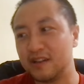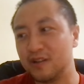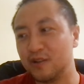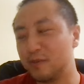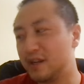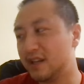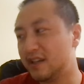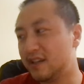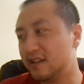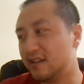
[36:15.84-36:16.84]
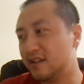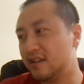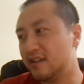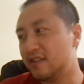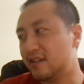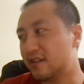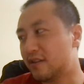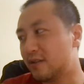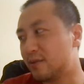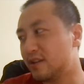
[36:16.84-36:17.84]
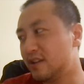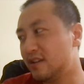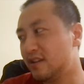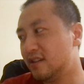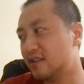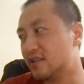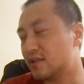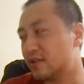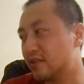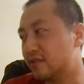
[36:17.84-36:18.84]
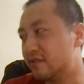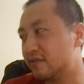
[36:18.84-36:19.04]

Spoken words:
And normally, there are three sort of